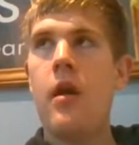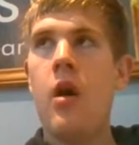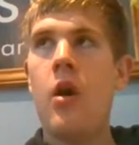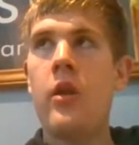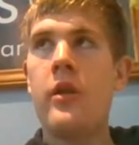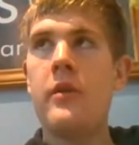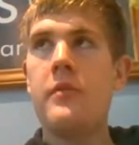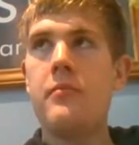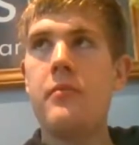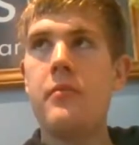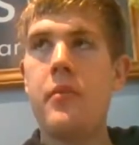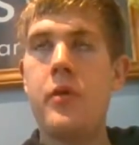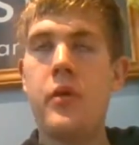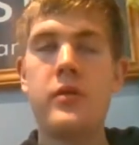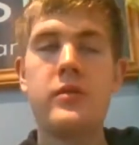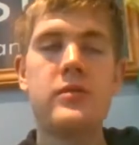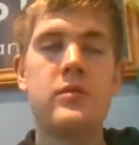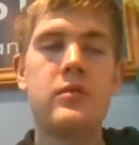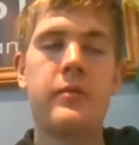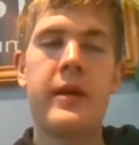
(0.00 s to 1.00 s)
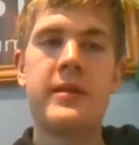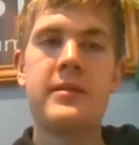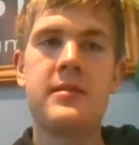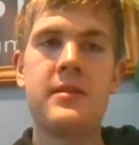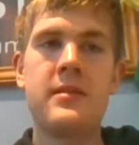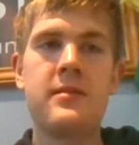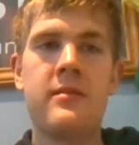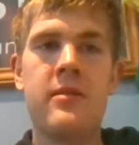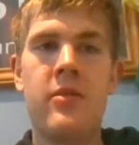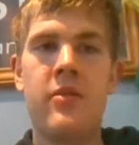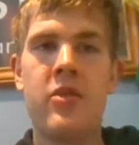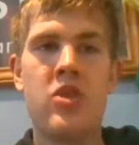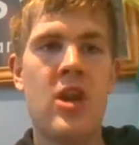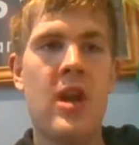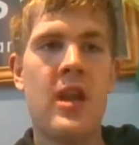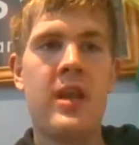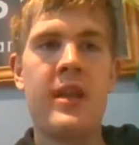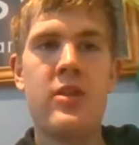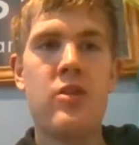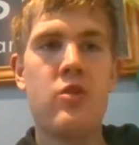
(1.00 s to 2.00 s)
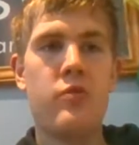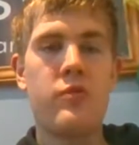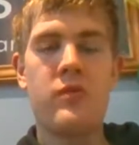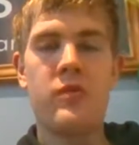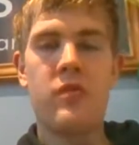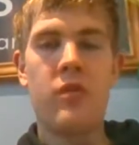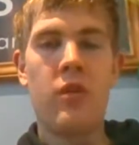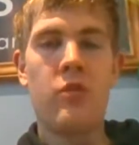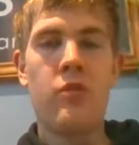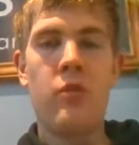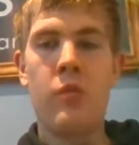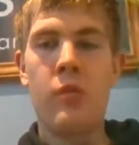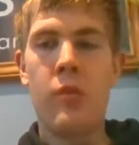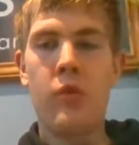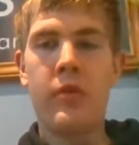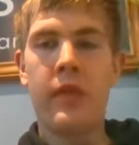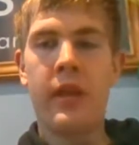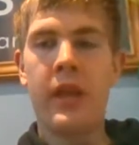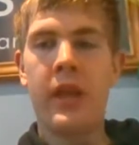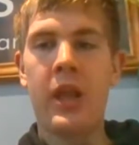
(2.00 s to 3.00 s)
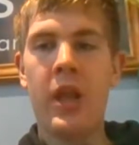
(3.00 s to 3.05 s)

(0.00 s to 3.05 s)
on a personal basis, the challenge was so rewarding.